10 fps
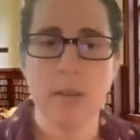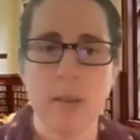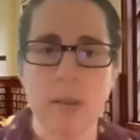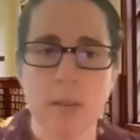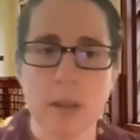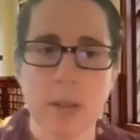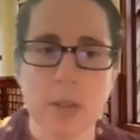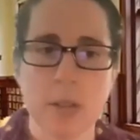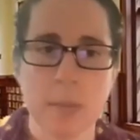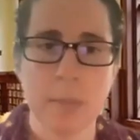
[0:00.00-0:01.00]
His
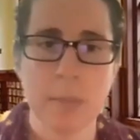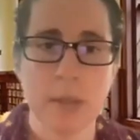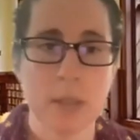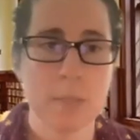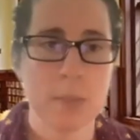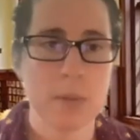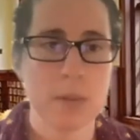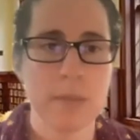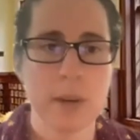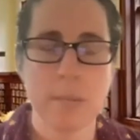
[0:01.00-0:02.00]
scholarship explores
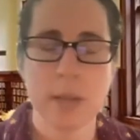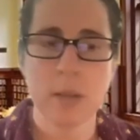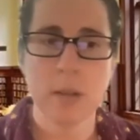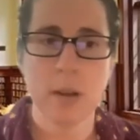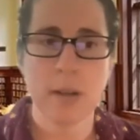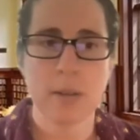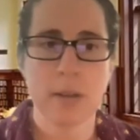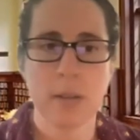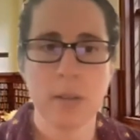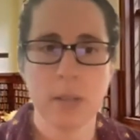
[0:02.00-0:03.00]
environmental law,
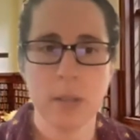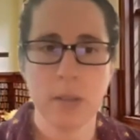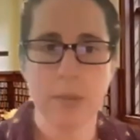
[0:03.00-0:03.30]
critical legal